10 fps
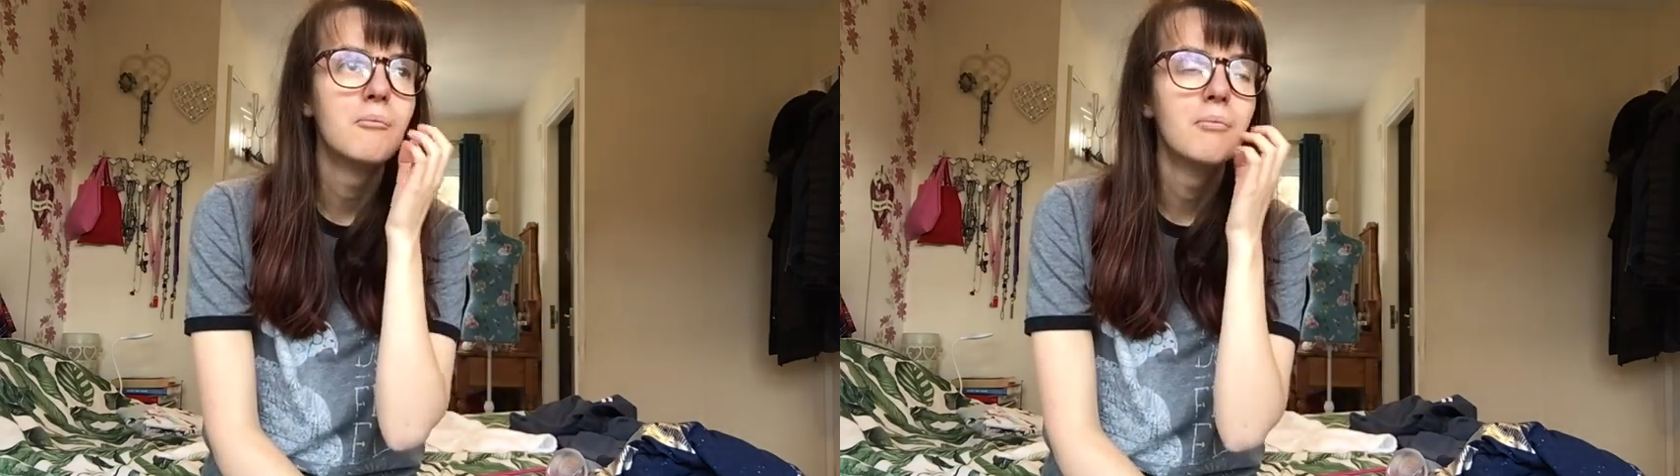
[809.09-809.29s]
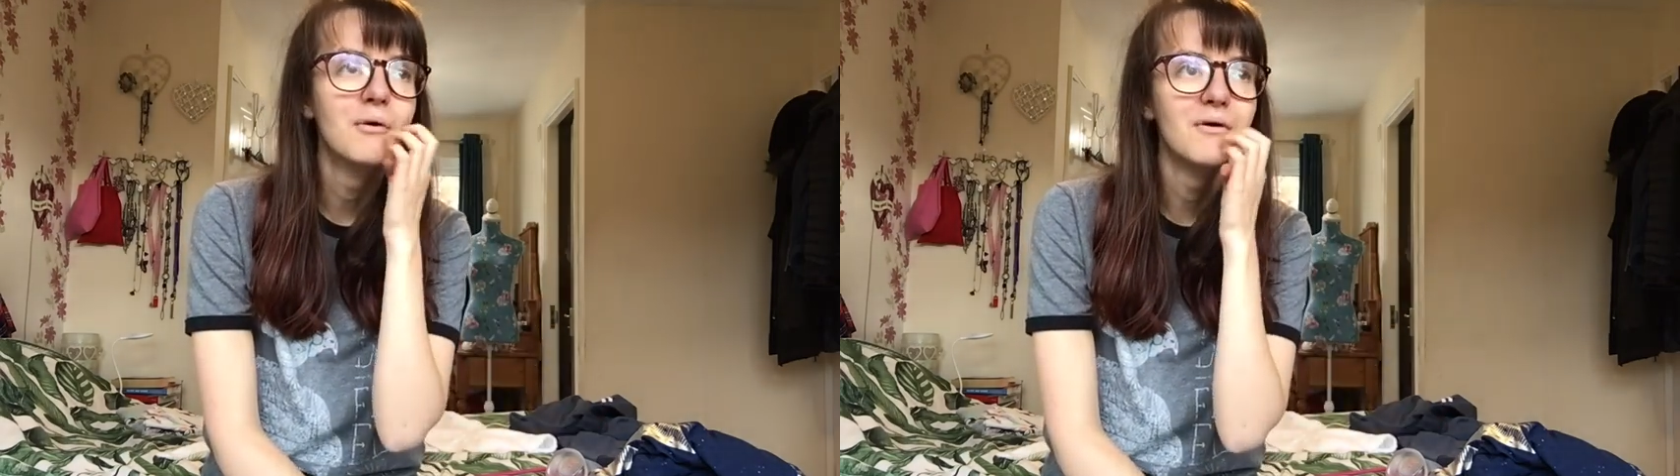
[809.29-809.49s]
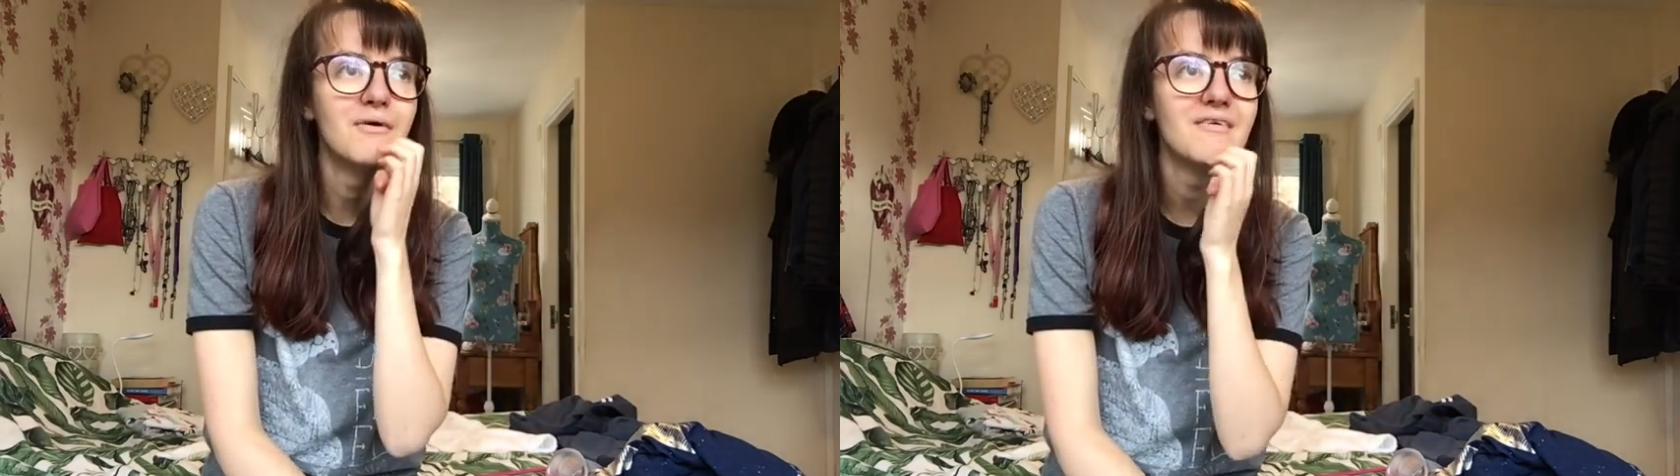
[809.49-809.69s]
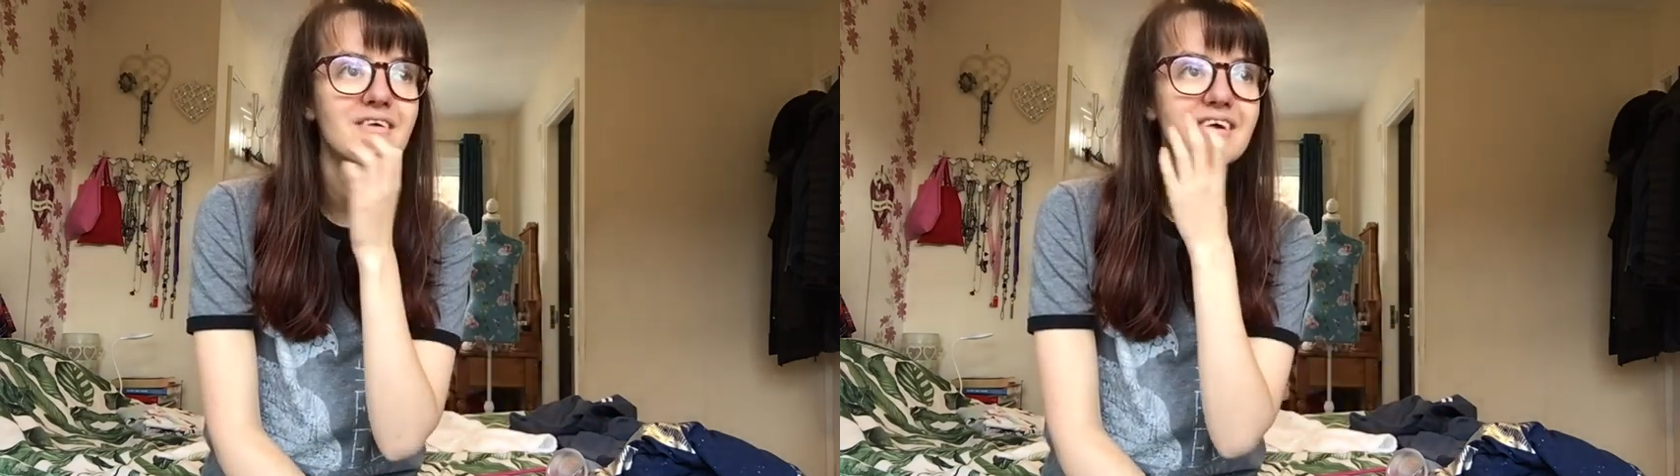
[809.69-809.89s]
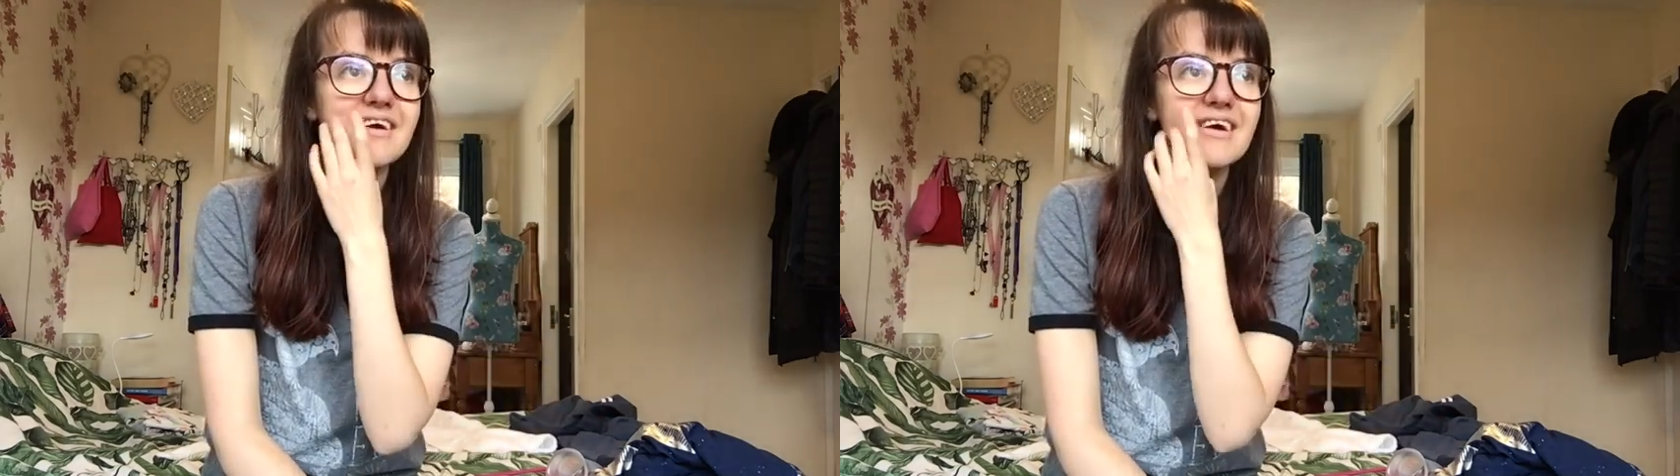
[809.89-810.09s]
But
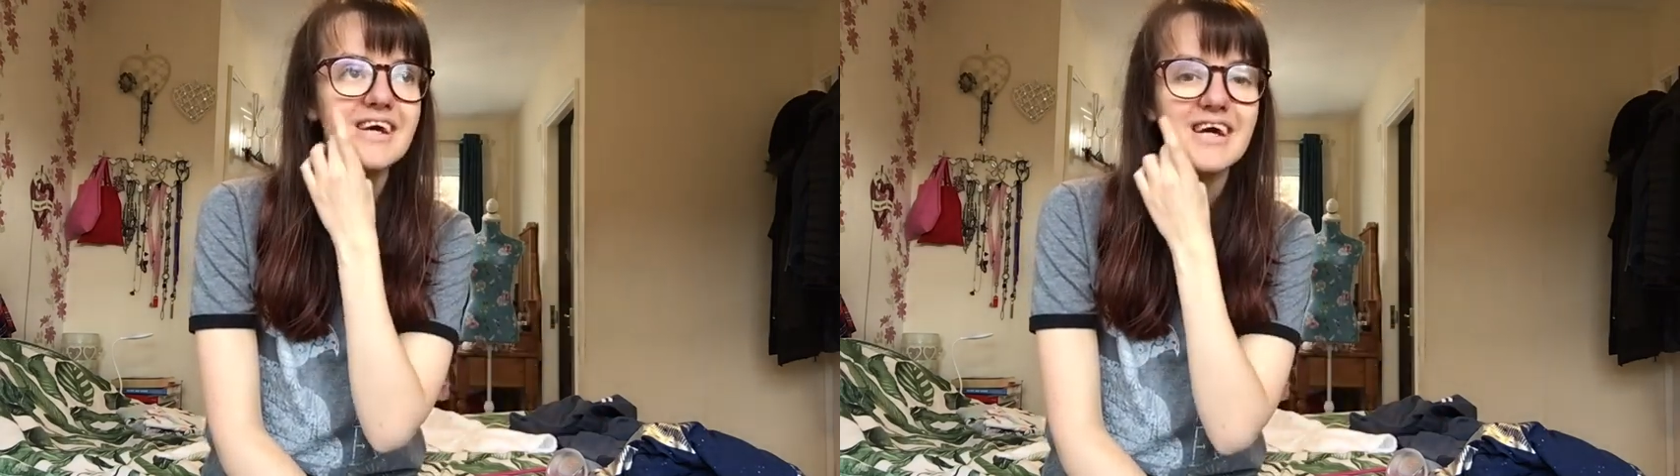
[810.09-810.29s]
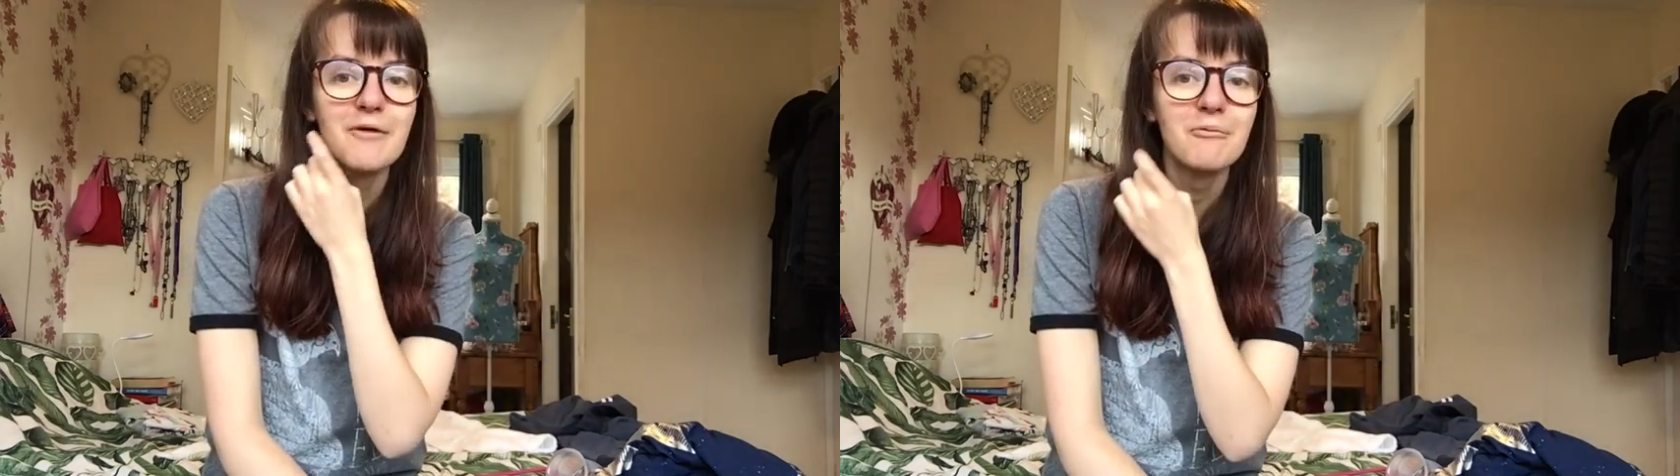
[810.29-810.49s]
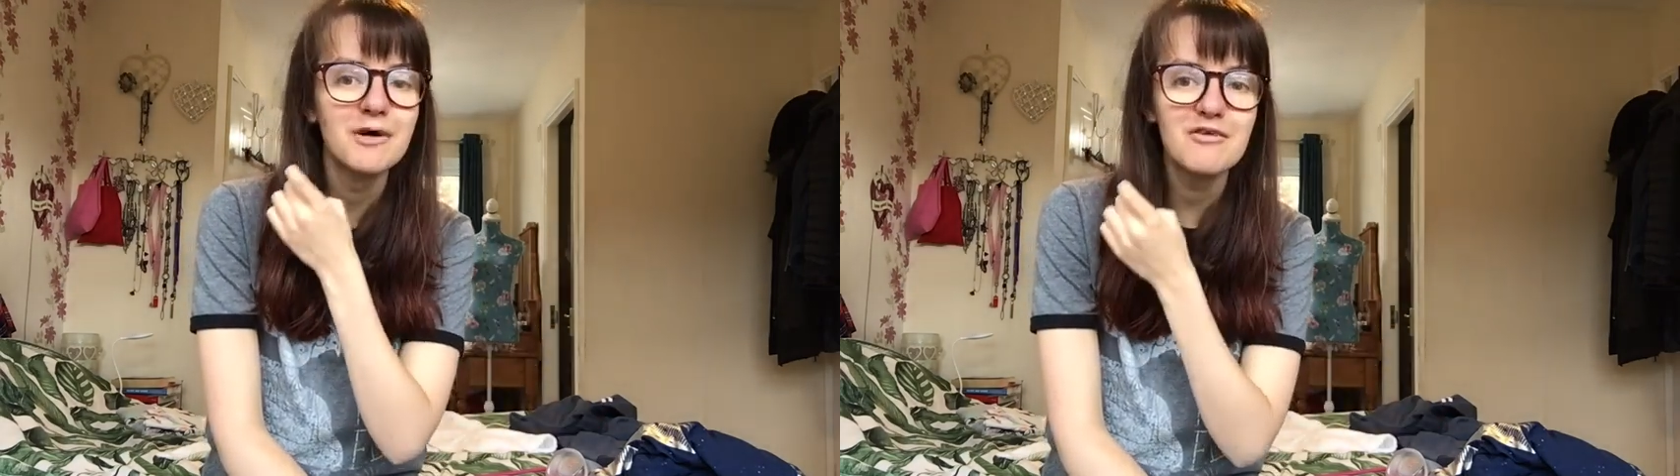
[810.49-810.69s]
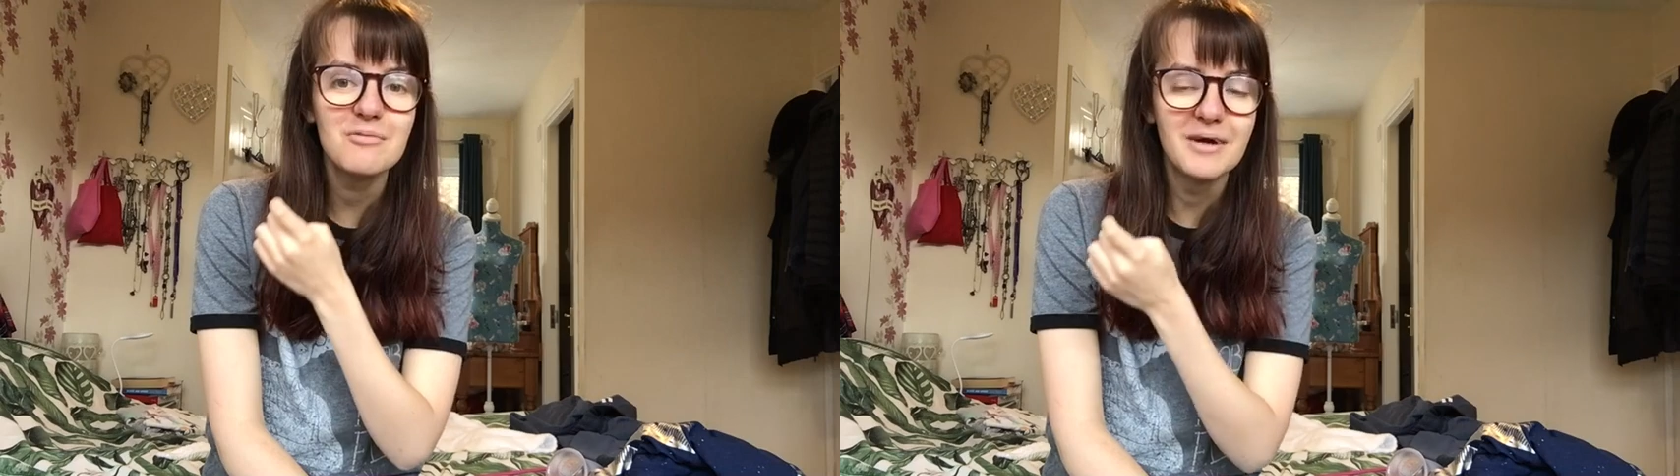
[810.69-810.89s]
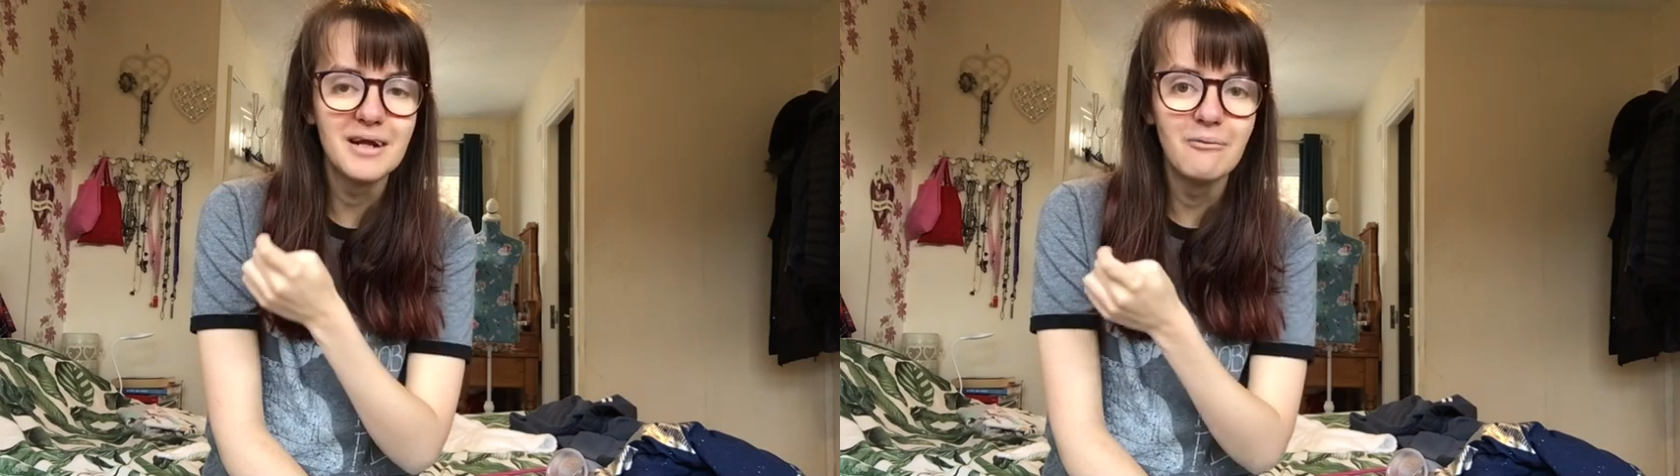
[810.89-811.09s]
it
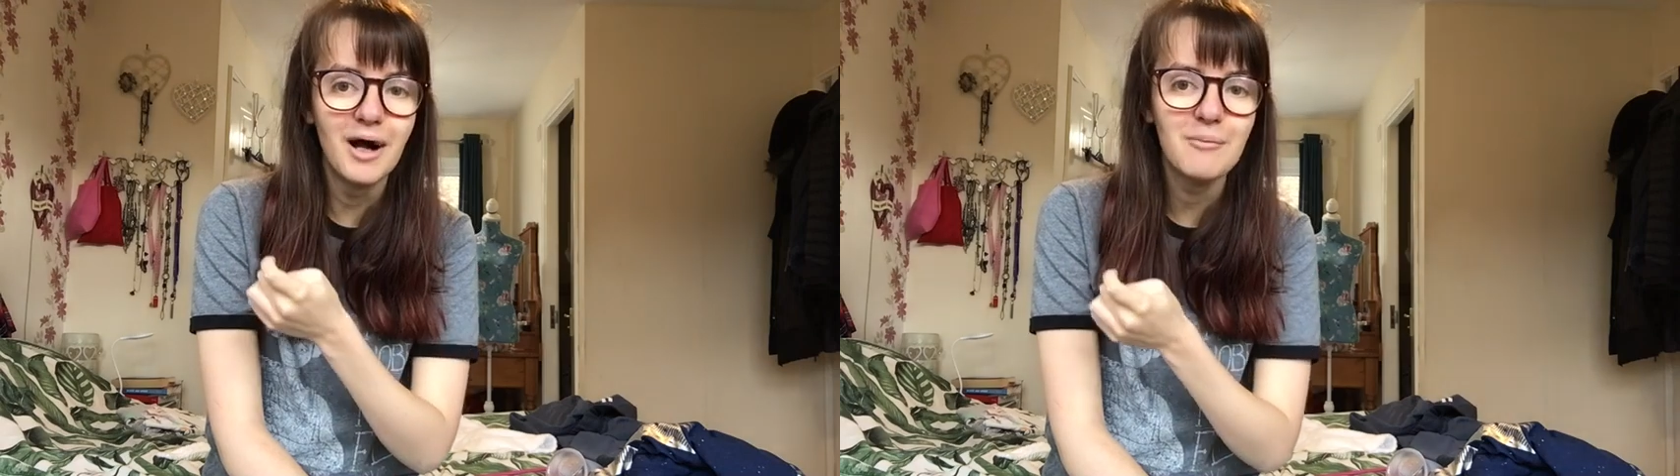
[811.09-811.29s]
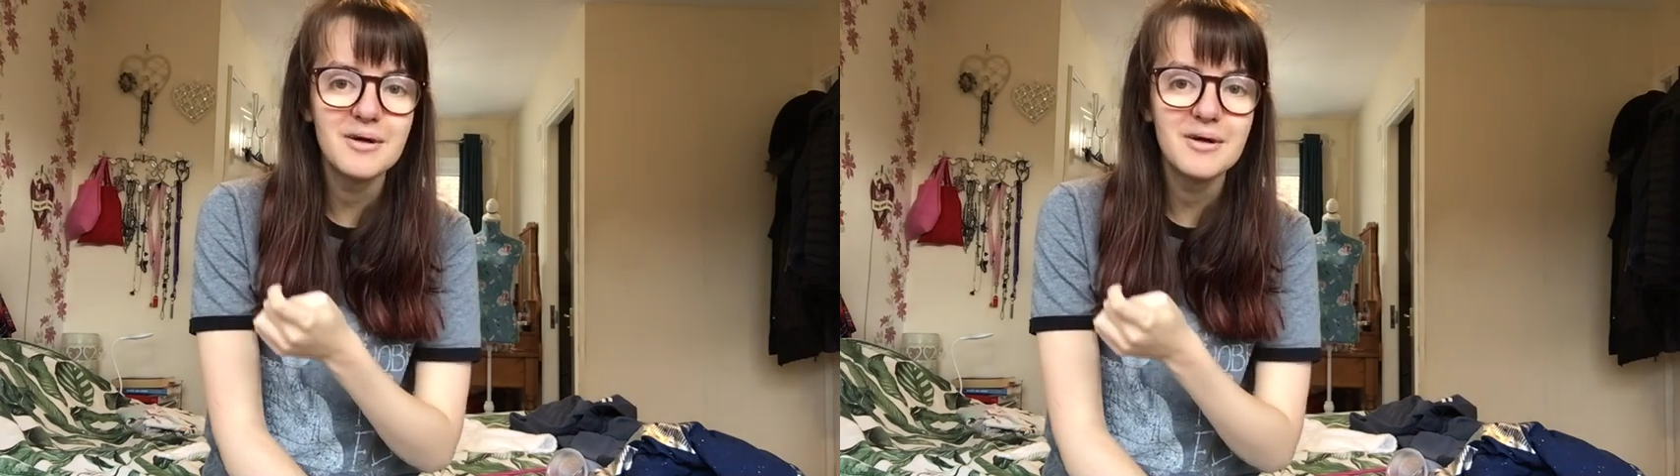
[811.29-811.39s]
worked really well,